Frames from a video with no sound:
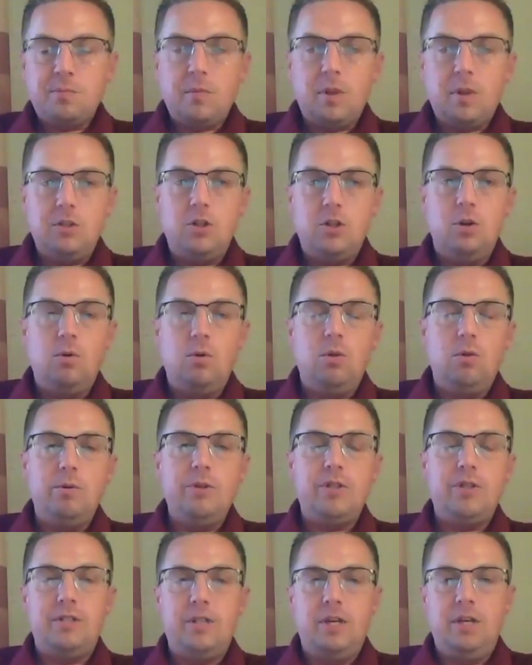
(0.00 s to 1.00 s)
so the
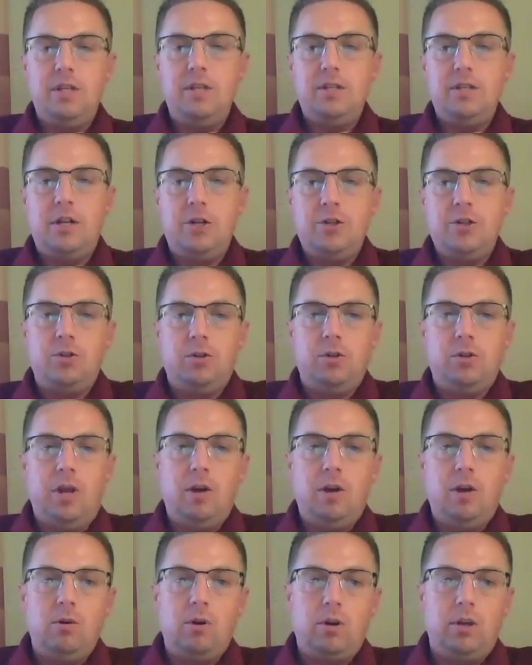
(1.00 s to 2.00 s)
reason I say the intentional
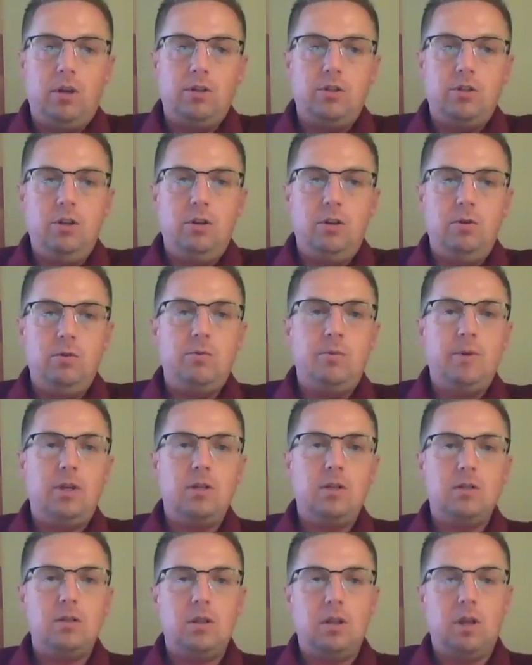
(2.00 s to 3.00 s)
networking too is
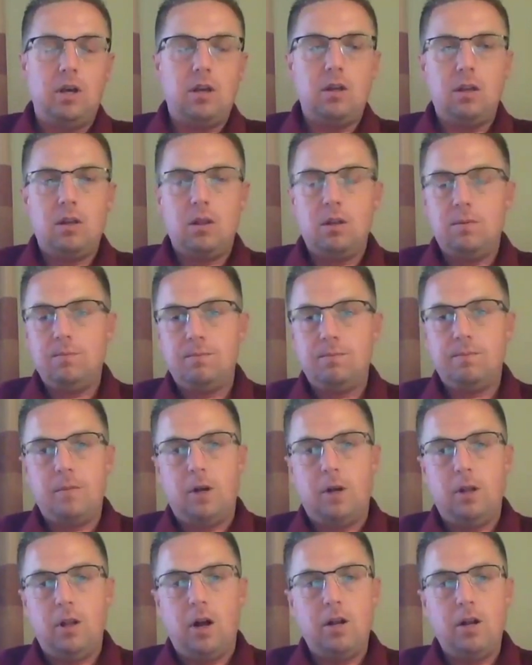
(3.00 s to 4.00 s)
because
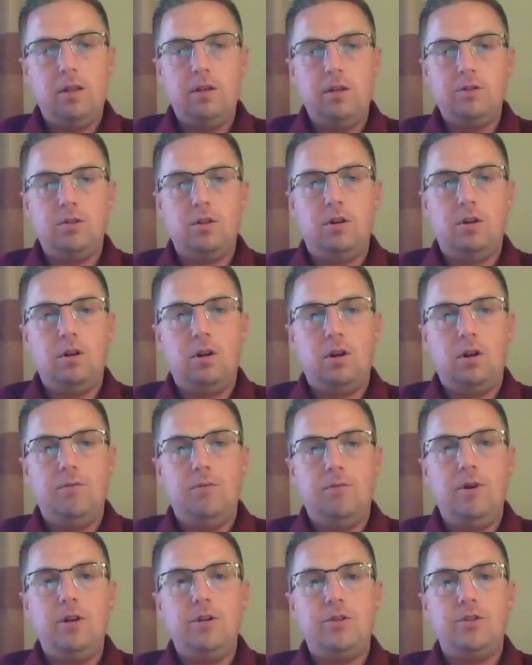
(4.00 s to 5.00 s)
a lot of things are
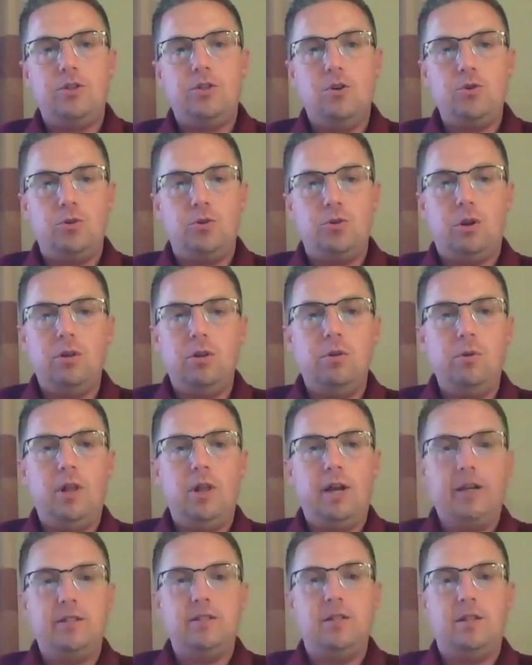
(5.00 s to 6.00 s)
very social, although we'd
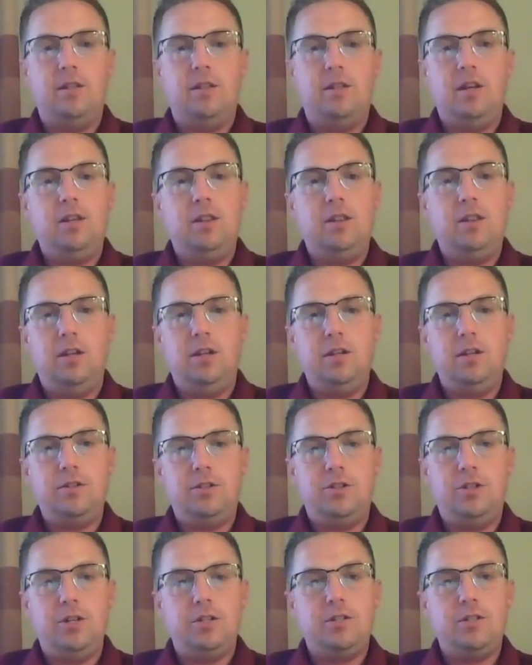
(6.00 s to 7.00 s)
like to think that
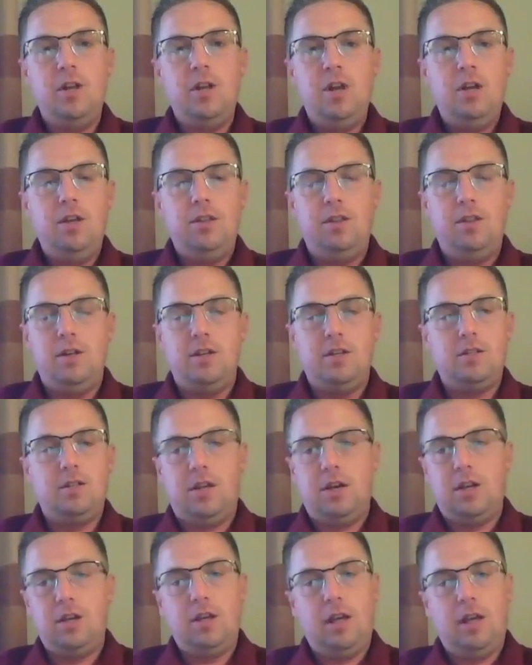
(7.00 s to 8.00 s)
it's just this
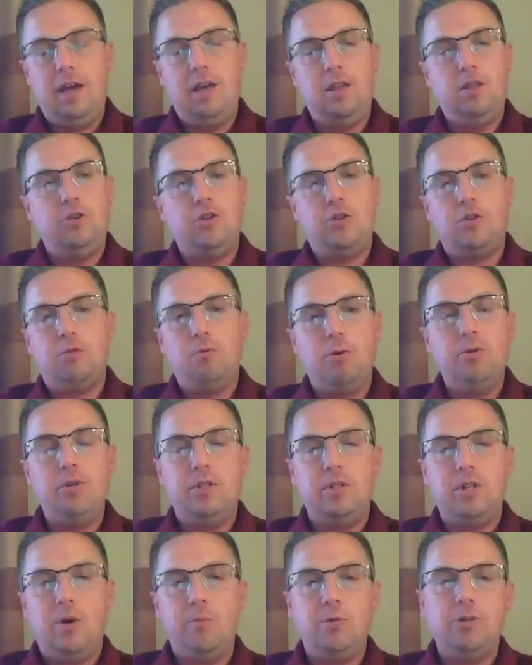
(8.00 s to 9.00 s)
hey, just throw
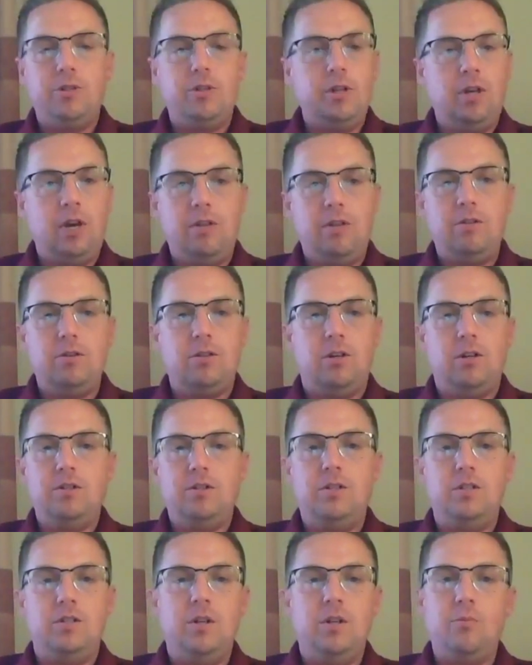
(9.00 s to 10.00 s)
these numbers together. As long as
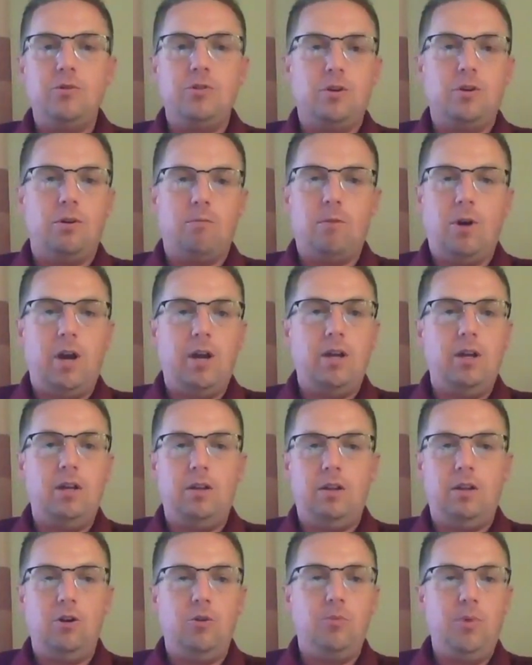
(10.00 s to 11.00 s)
these numbers are right,
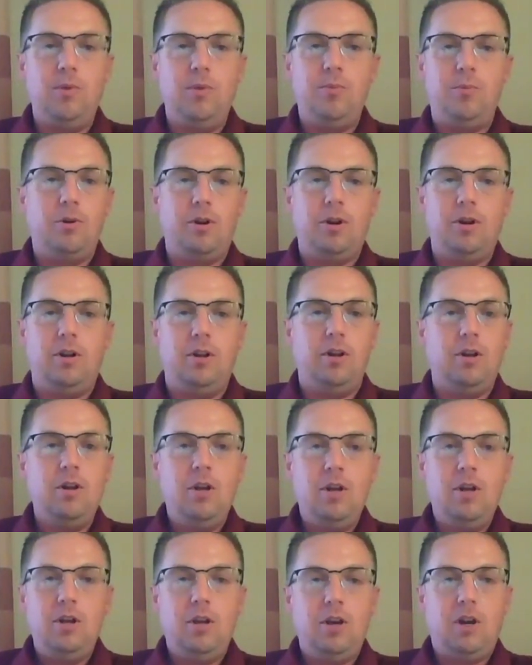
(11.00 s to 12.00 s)
people are going to
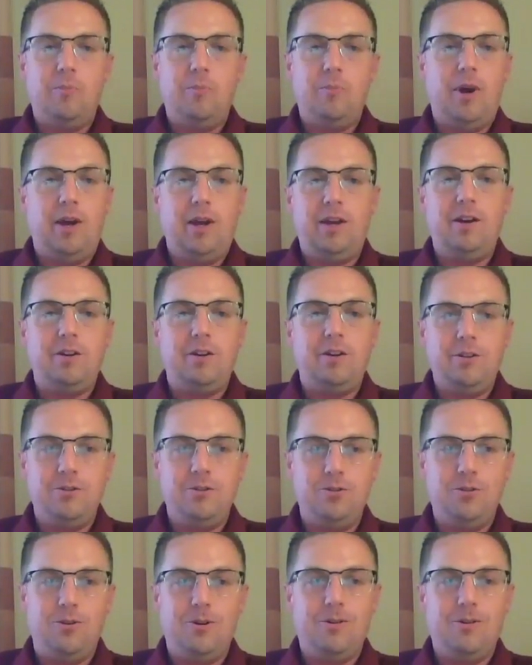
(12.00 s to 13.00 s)
come banging on your
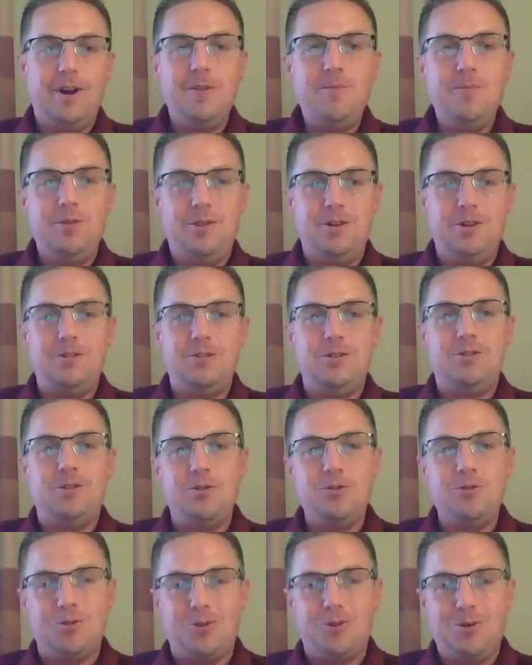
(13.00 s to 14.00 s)
door, right? But there's a
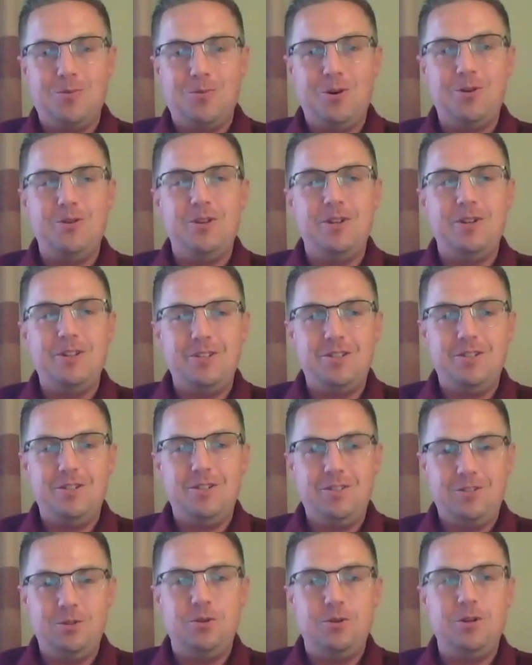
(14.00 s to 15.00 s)
social component
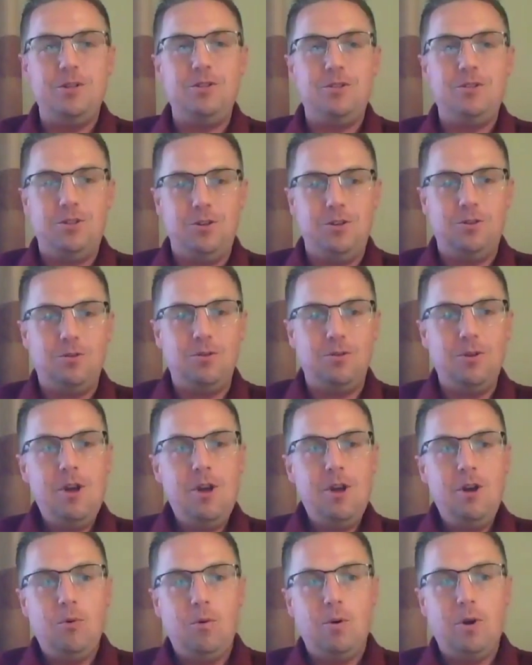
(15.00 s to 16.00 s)
to it too.
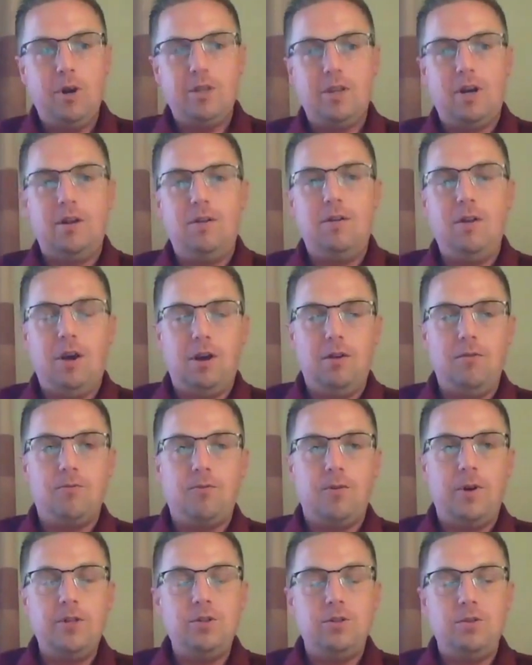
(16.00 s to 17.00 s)
Whereas I had
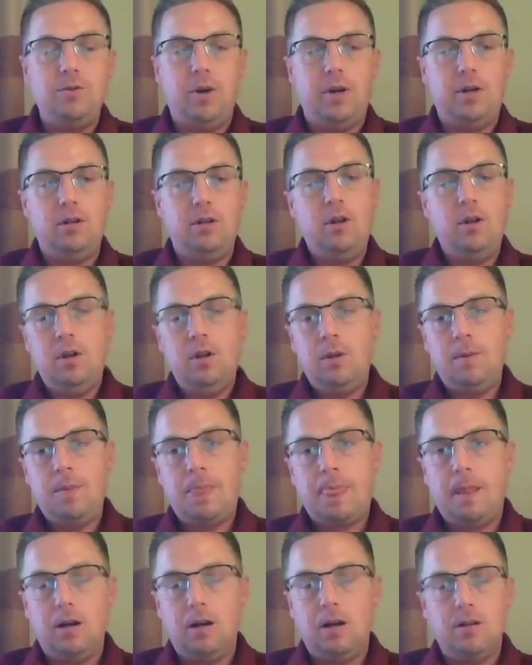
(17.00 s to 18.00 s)
friends who had
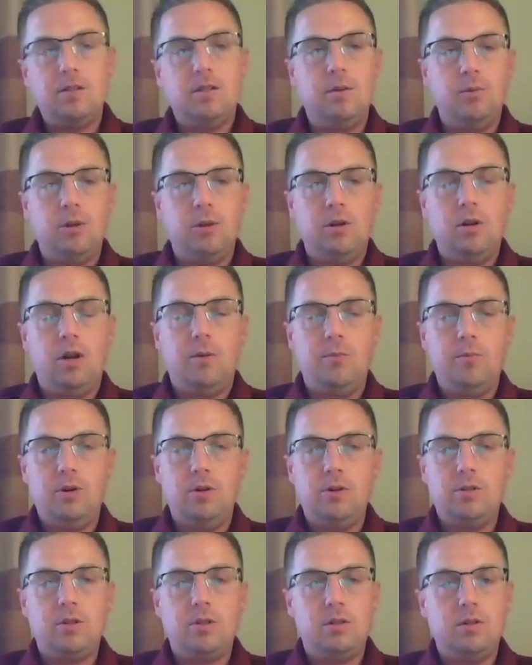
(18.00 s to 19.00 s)
similar
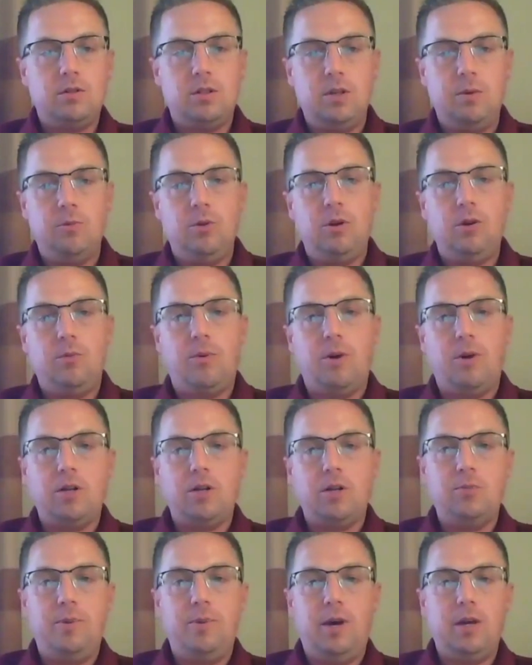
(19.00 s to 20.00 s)
numbers, similar
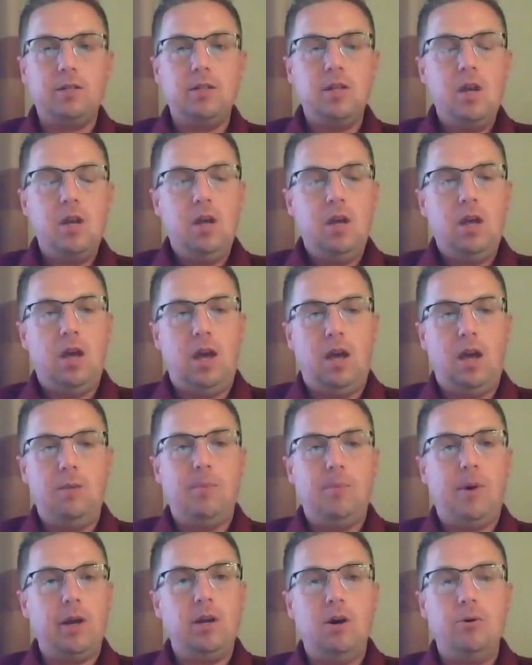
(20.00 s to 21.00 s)
prospects, and
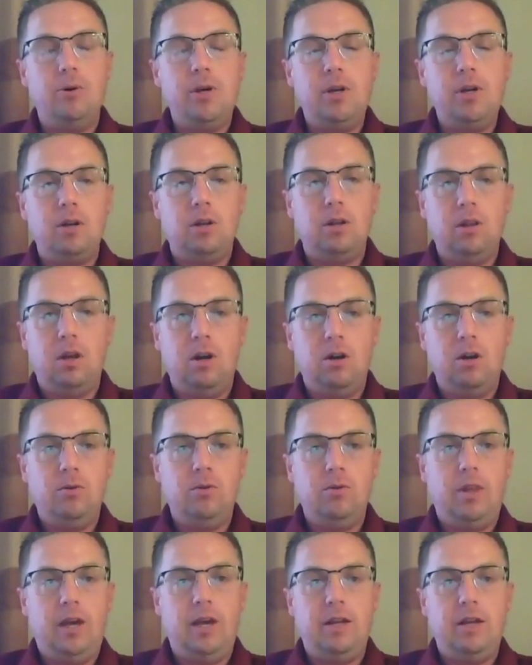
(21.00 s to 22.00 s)
by going it
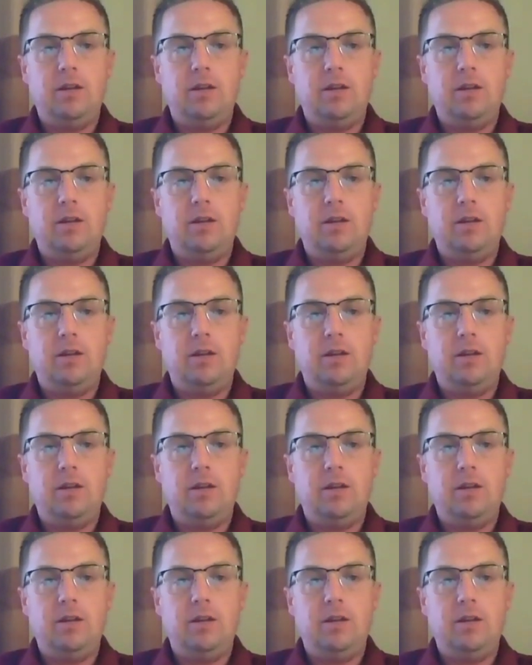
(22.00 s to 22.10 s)
alone, they had to